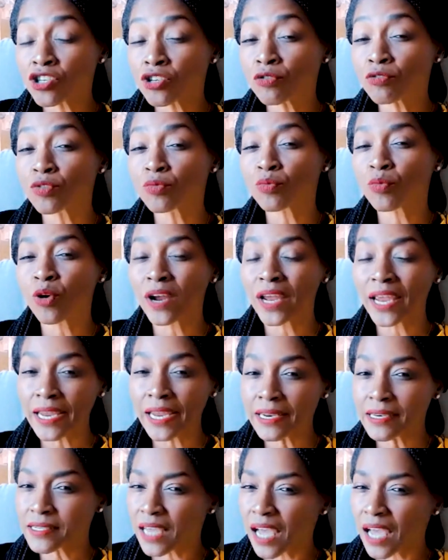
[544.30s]
children were
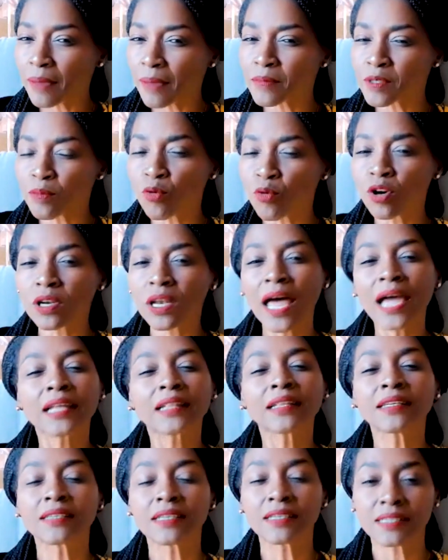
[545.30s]
8 times more
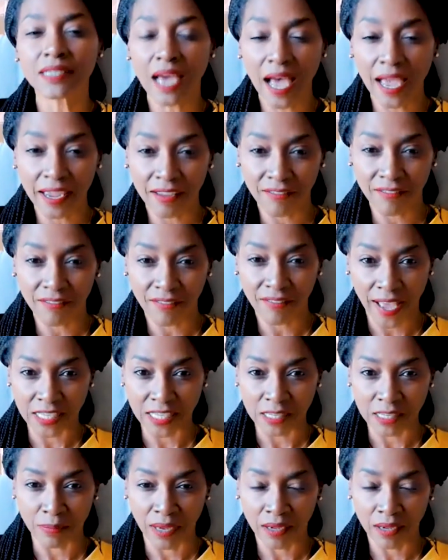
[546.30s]
likely to die of
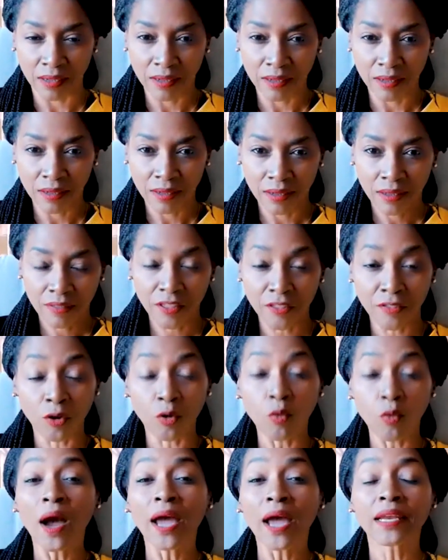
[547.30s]
asthma than
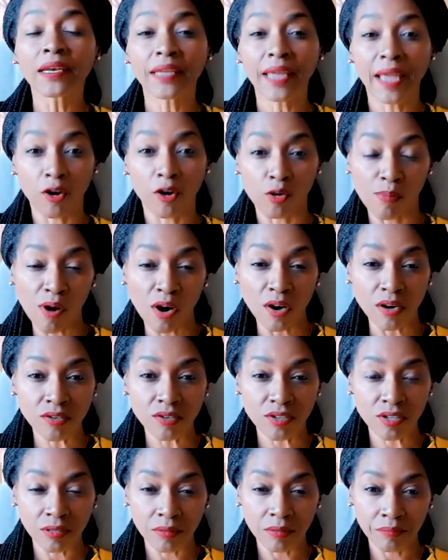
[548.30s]
their white
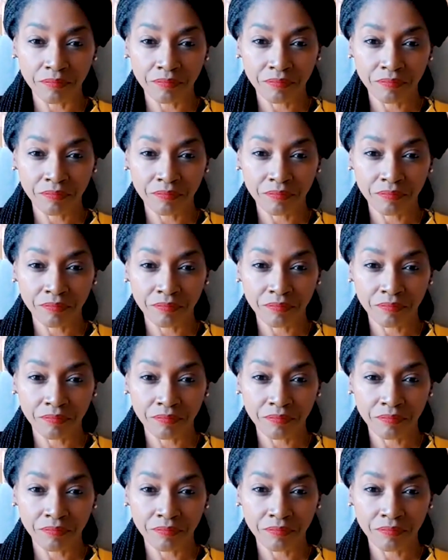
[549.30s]
counterparts.